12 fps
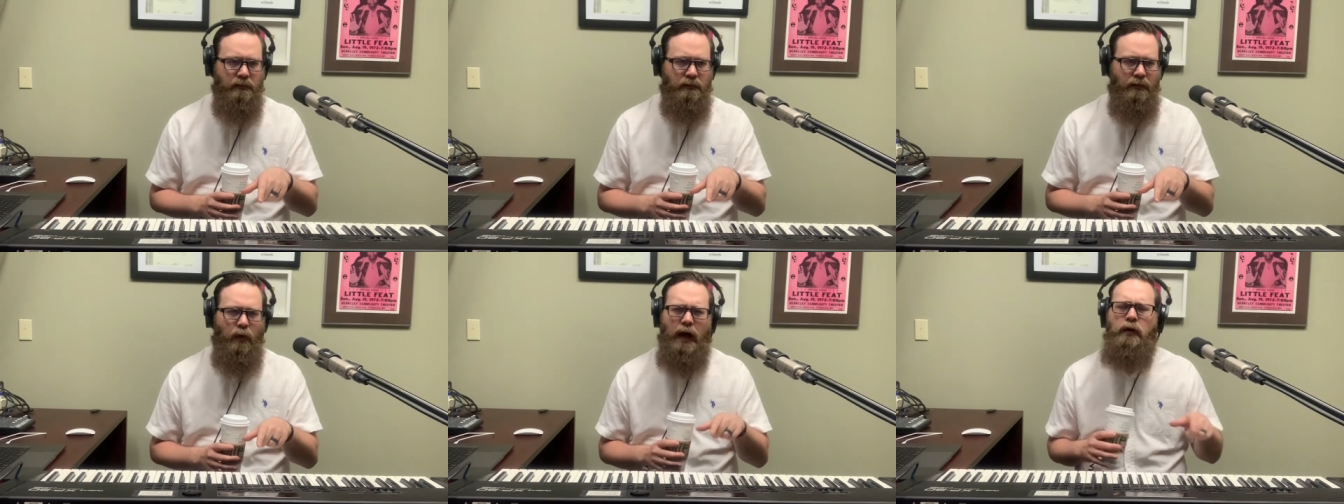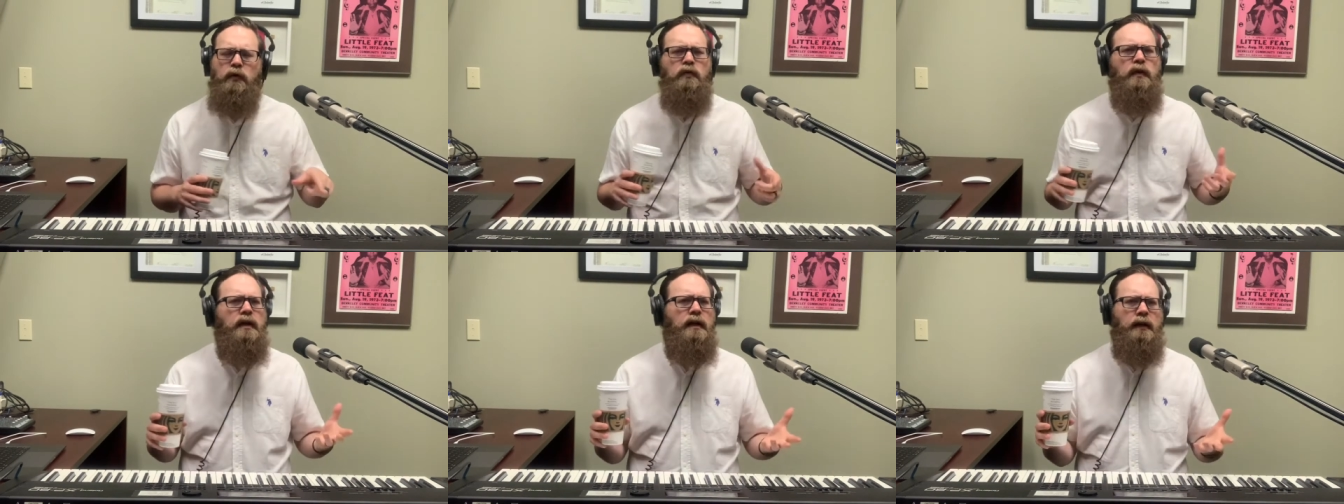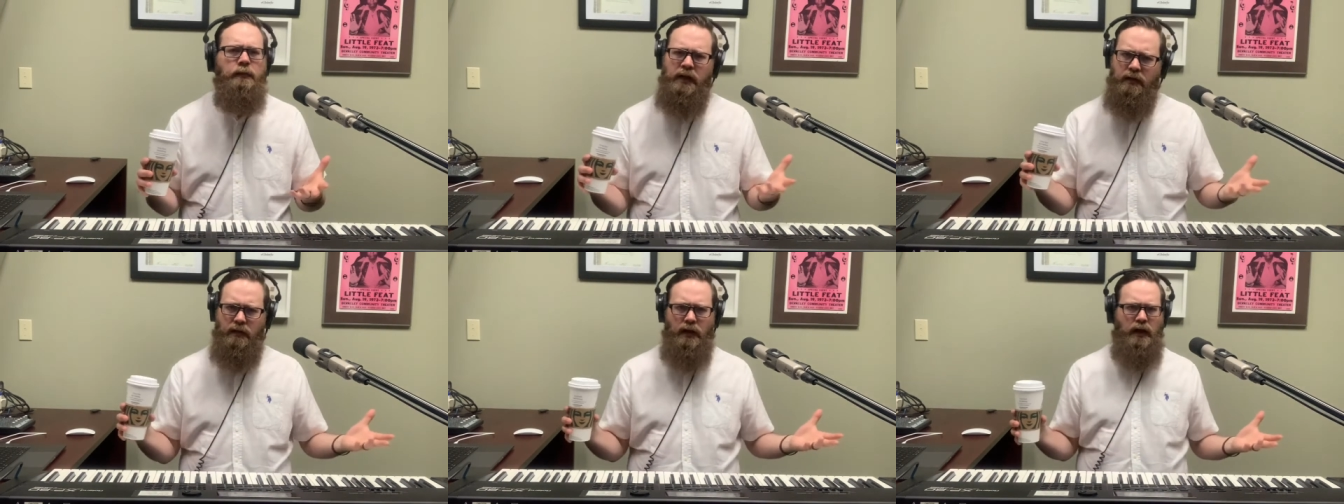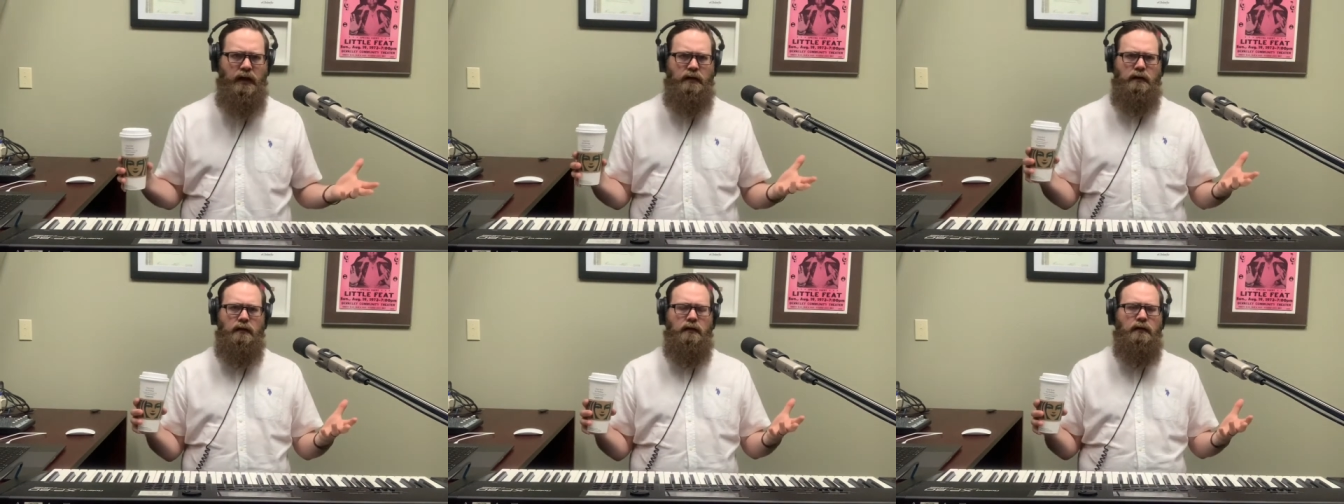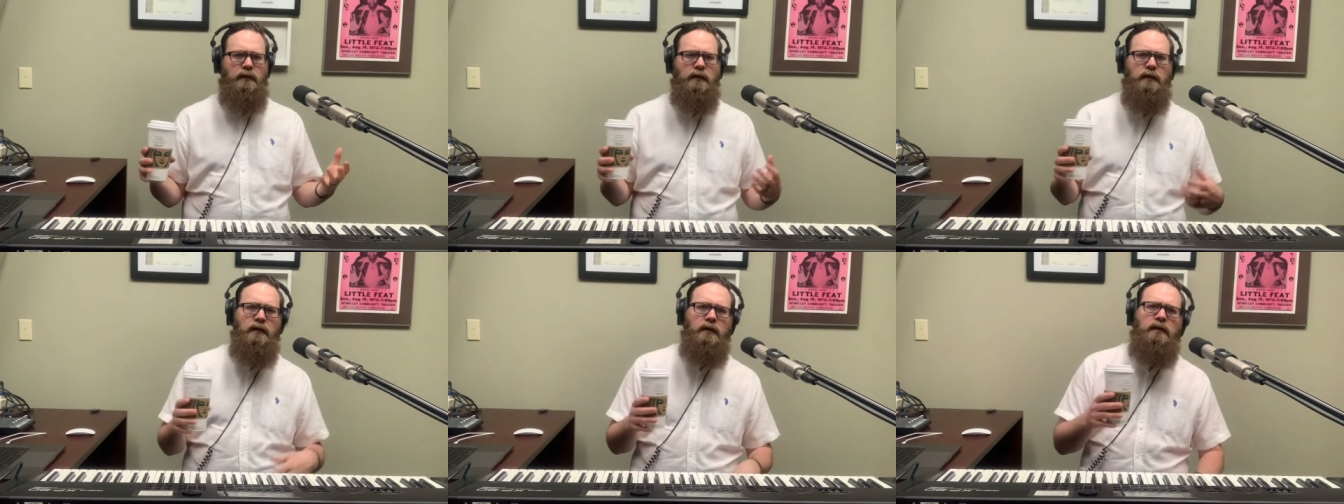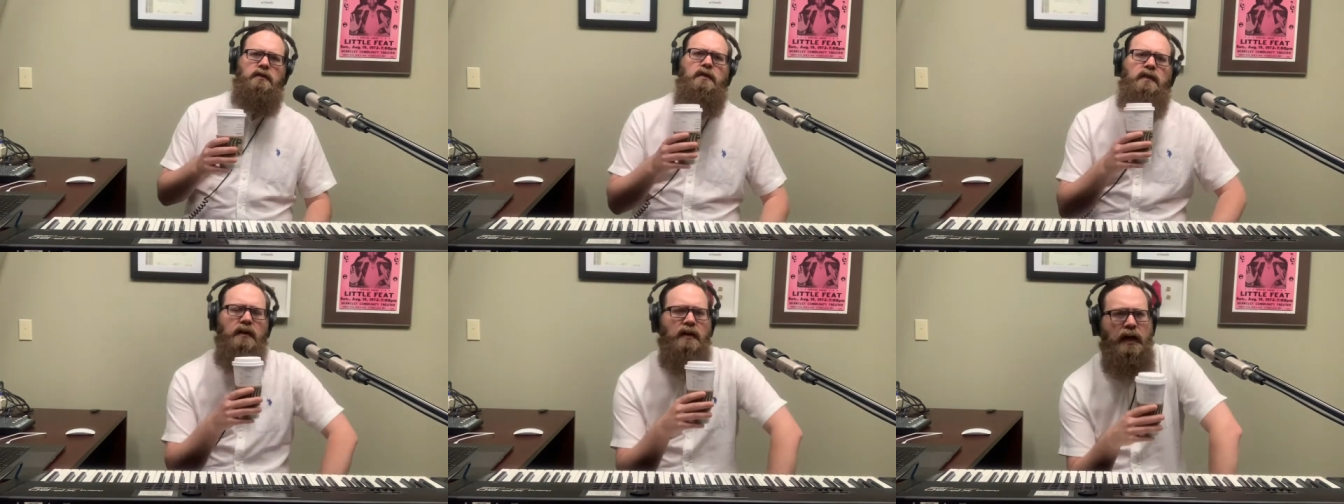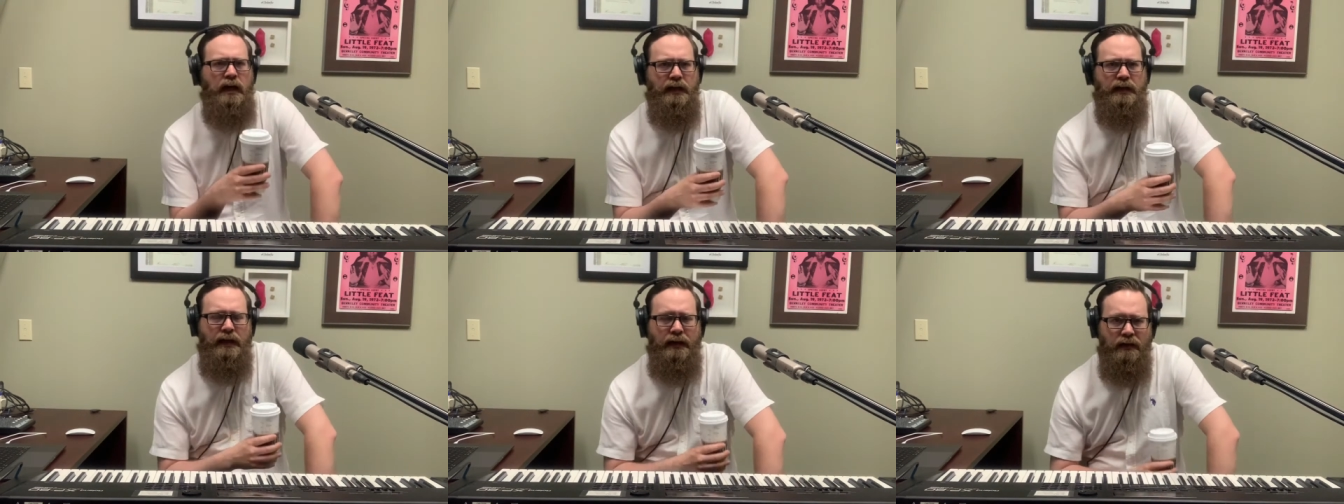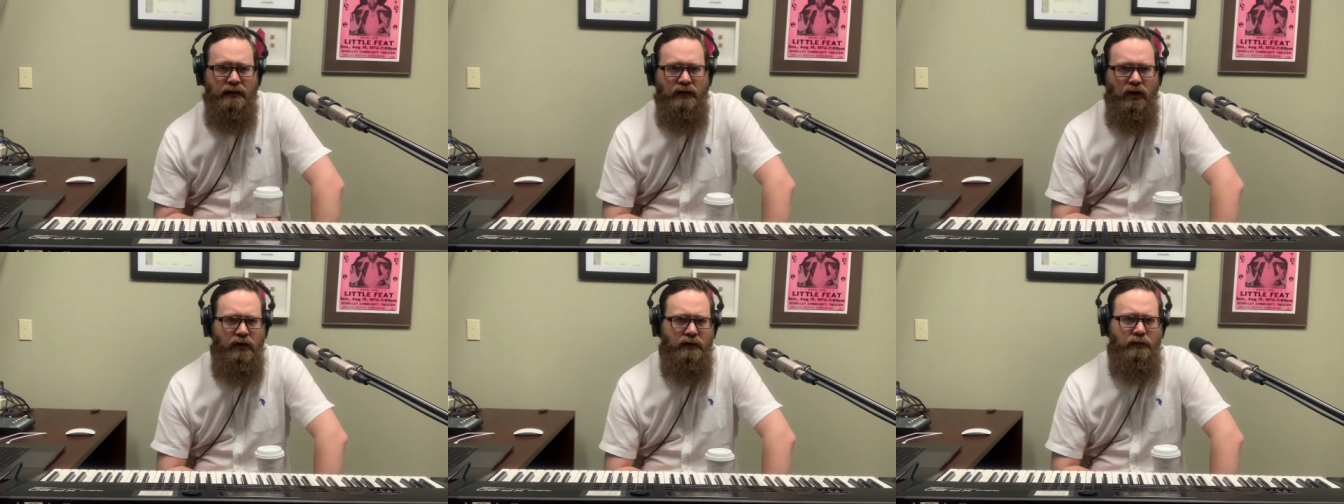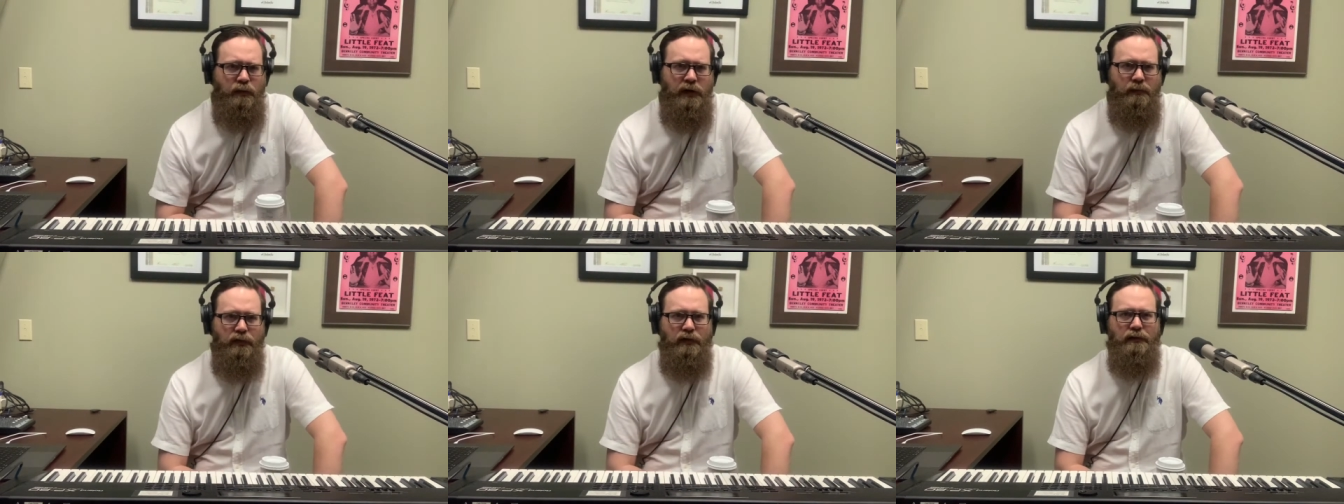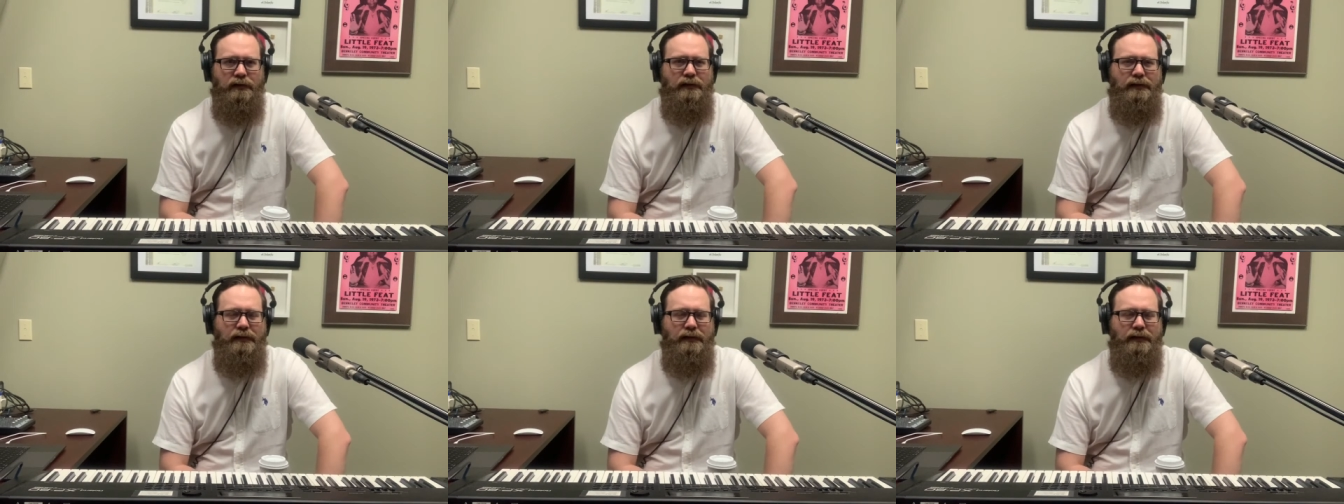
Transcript: why would we limit God? Do you think God can't talk to people